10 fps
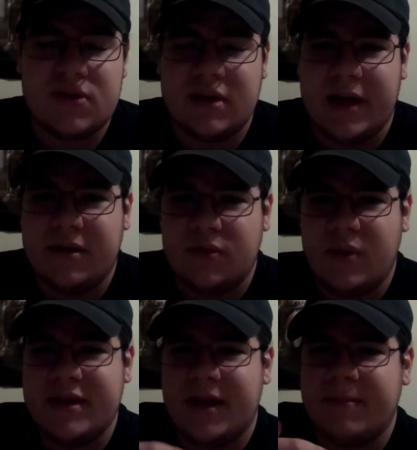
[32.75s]
so like the
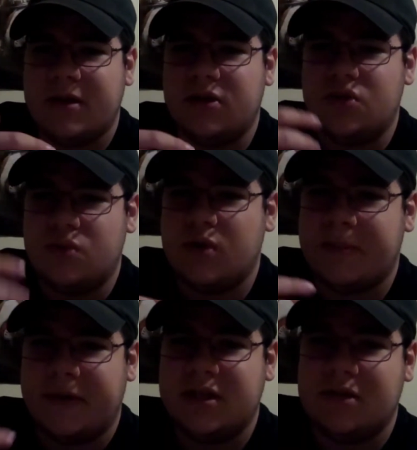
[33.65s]
way that I'm gonna talk
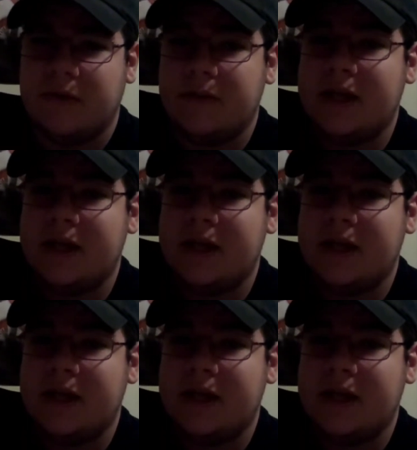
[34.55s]
about it is very